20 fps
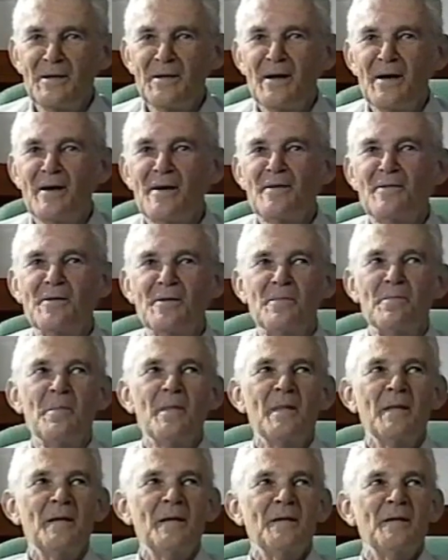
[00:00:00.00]
and I have a
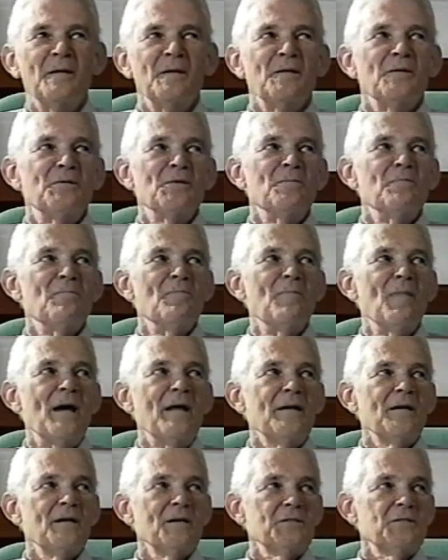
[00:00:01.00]

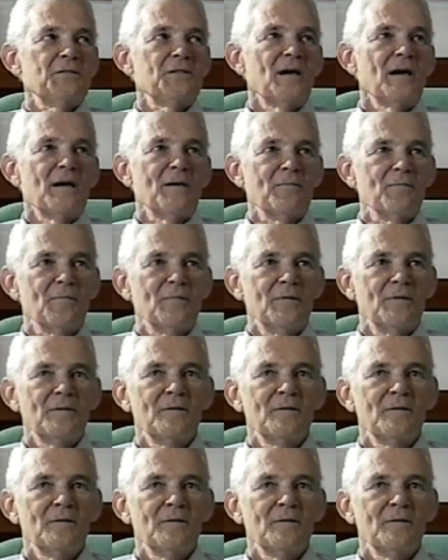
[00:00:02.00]
tremendous time,